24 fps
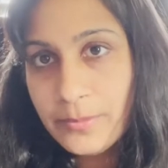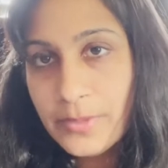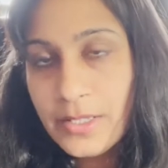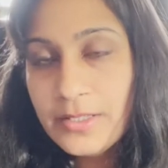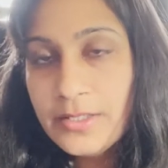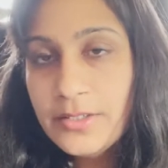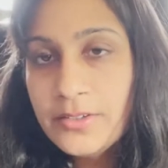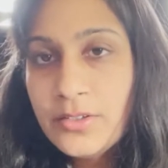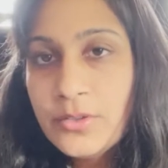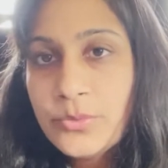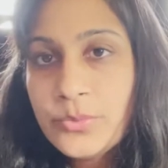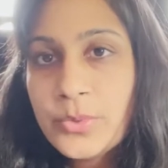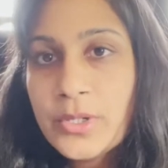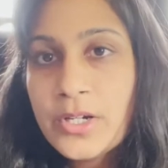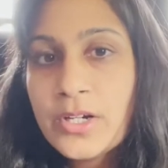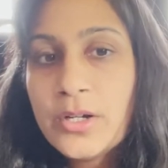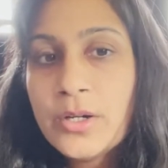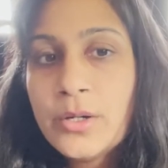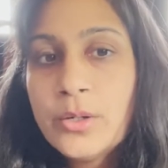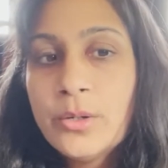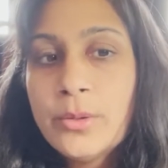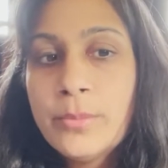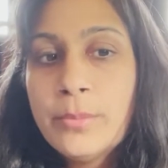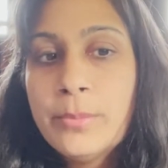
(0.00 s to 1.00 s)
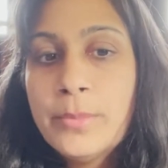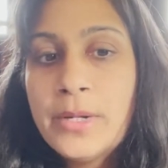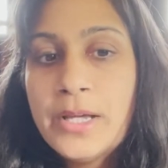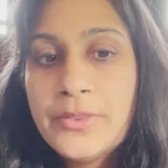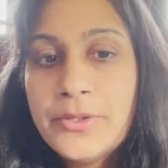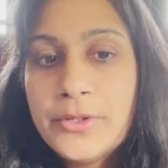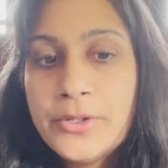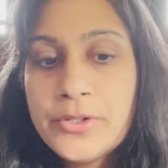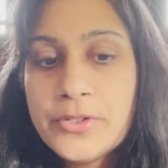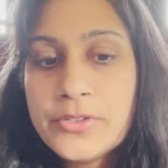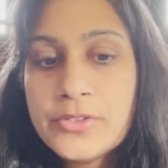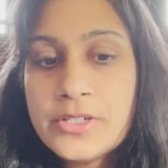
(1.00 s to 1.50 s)
and this is where
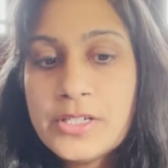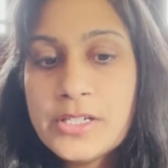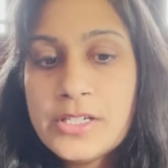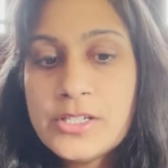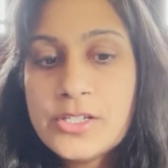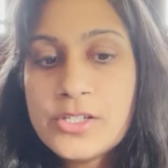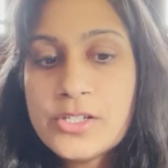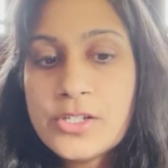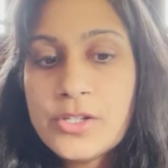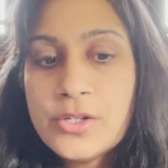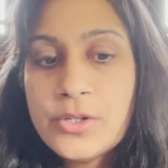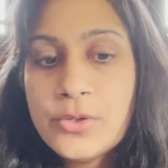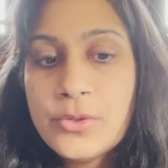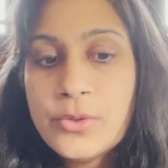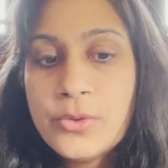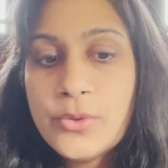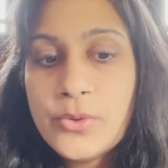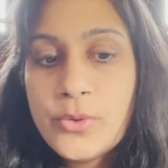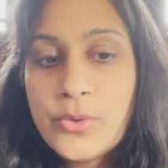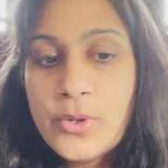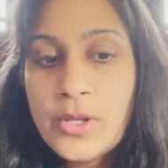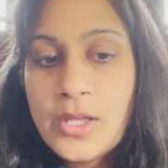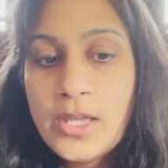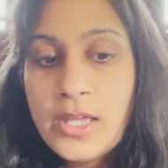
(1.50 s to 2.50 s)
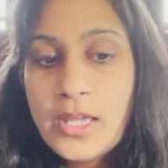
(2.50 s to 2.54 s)
mothers who